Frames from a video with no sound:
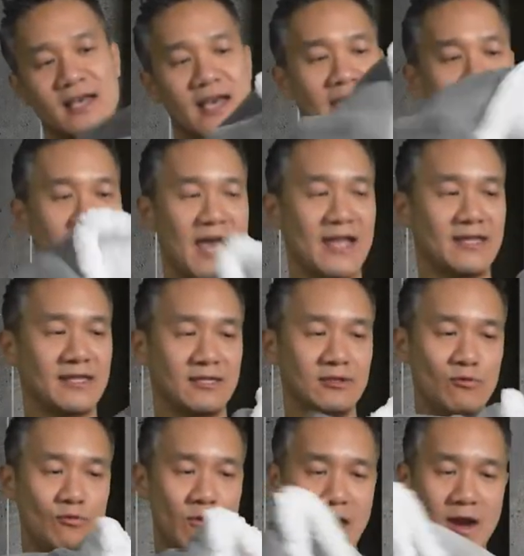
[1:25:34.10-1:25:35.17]
And
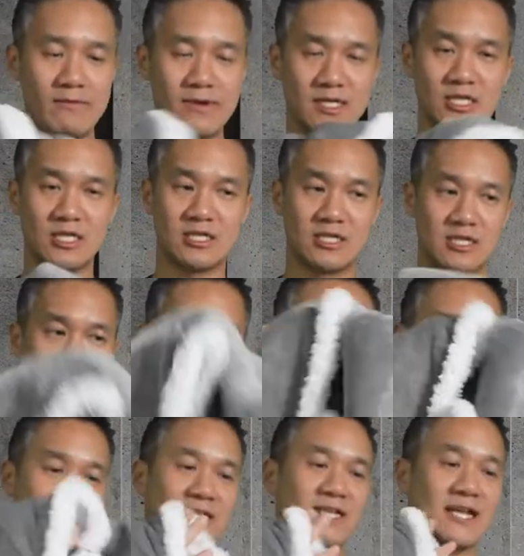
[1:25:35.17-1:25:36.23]
you wear it
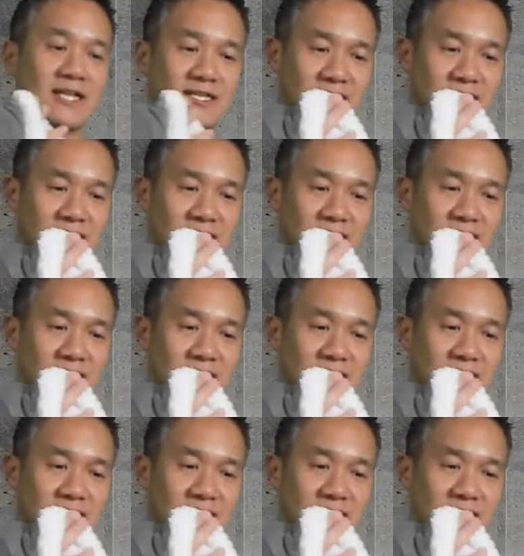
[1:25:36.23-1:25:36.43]
just like